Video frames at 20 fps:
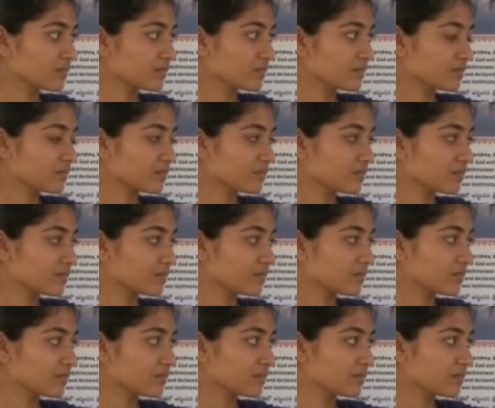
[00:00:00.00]

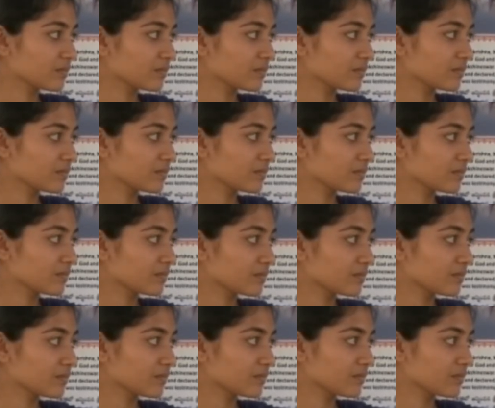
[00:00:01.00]

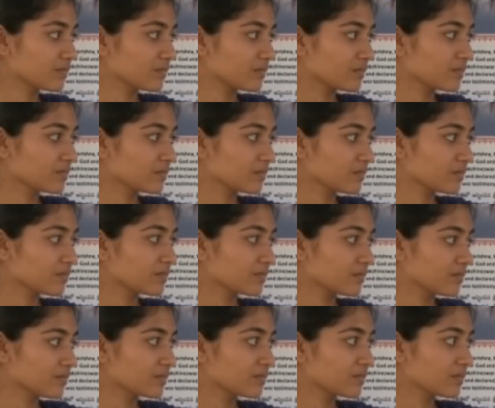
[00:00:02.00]

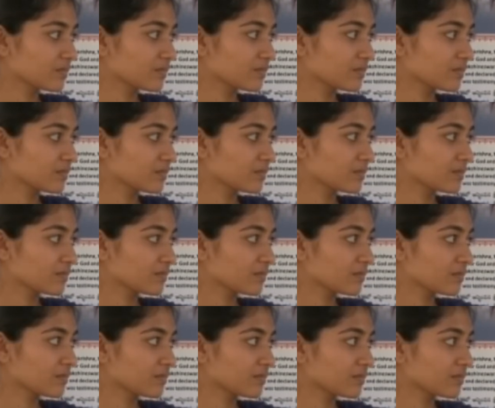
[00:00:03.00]

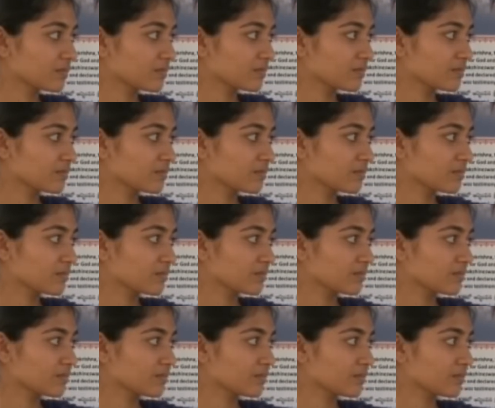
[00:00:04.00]

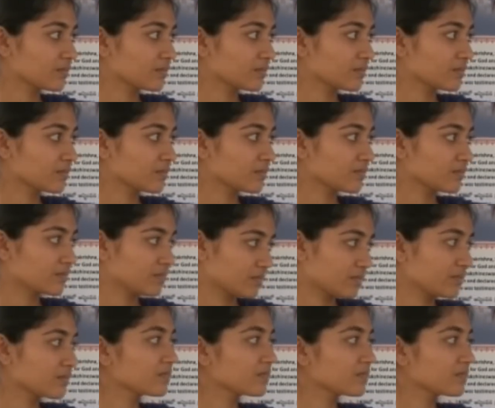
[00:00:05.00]
(not speaking)